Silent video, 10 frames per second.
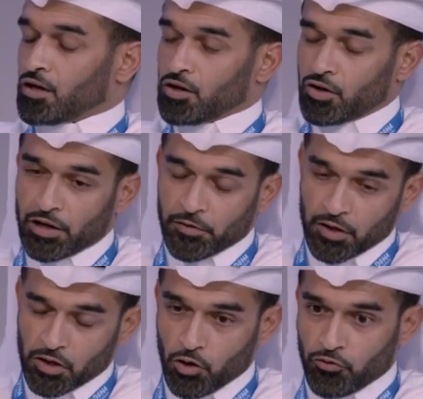Look, I
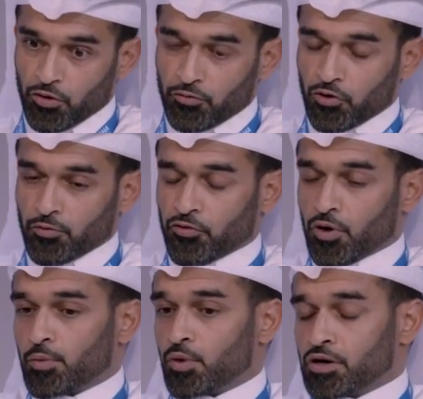think, you know,
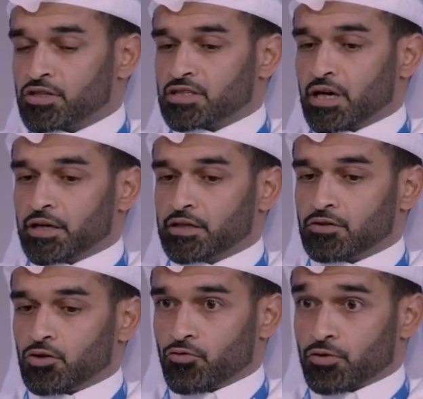for our side,
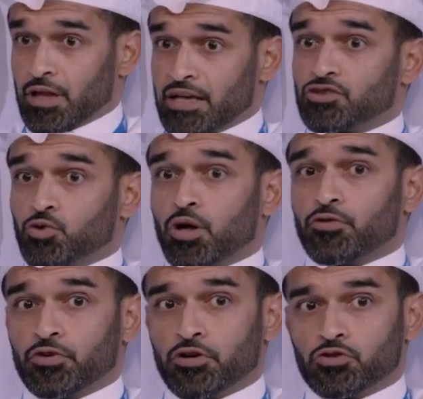over the last
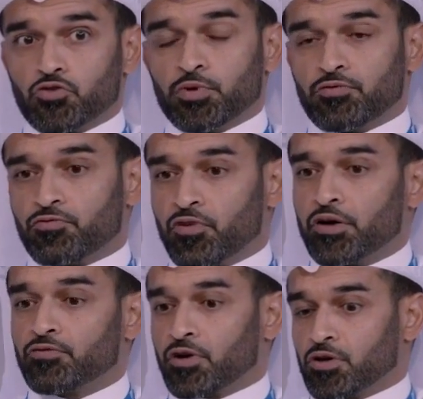12 years, we've been
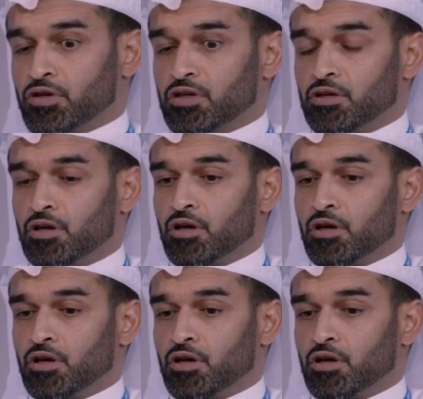very, very